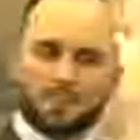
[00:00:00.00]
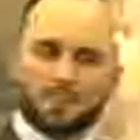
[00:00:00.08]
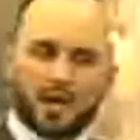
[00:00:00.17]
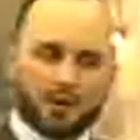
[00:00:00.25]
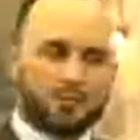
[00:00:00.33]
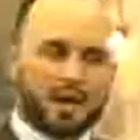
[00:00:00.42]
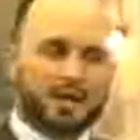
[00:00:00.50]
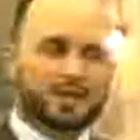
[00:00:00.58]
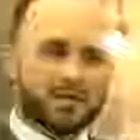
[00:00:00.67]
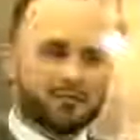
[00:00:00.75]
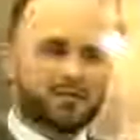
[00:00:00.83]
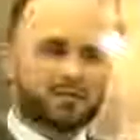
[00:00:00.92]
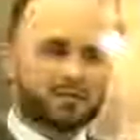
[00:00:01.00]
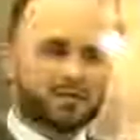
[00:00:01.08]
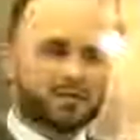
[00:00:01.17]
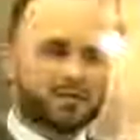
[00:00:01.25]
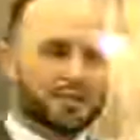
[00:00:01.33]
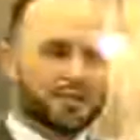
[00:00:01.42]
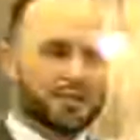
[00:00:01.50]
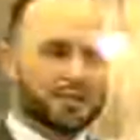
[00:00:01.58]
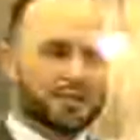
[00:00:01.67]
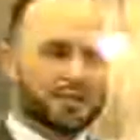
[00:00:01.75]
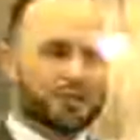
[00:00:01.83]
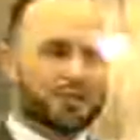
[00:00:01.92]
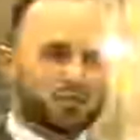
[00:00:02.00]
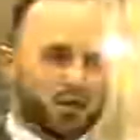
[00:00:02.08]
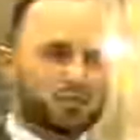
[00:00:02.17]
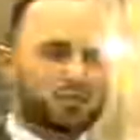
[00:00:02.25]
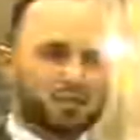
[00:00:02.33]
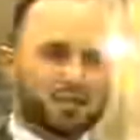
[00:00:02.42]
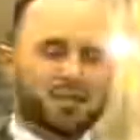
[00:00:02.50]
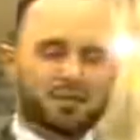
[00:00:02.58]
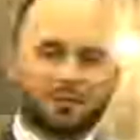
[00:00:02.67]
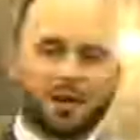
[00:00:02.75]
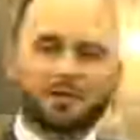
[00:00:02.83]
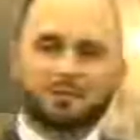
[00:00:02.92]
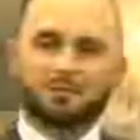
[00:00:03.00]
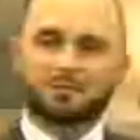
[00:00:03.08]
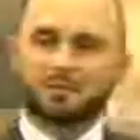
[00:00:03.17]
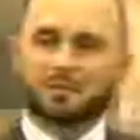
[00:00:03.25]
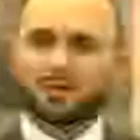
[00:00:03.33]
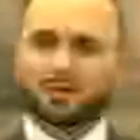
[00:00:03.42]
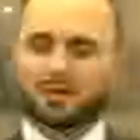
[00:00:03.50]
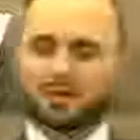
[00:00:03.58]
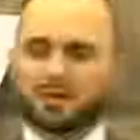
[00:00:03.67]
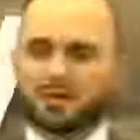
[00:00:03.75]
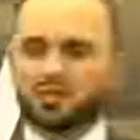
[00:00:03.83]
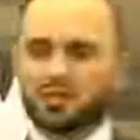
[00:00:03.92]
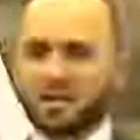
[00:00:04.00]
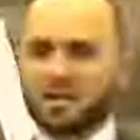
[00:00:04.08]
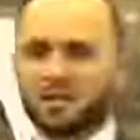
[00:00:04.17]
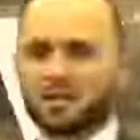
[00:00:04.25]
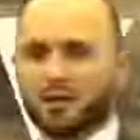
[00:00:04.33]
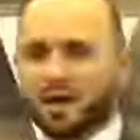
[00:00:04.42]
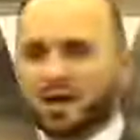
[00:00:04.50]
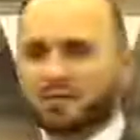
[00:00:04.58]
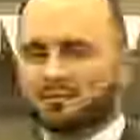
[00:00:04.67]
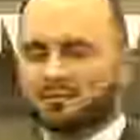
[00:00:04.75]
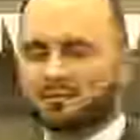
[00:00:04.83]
That would make a difference in the results you get, right? That you get in your life.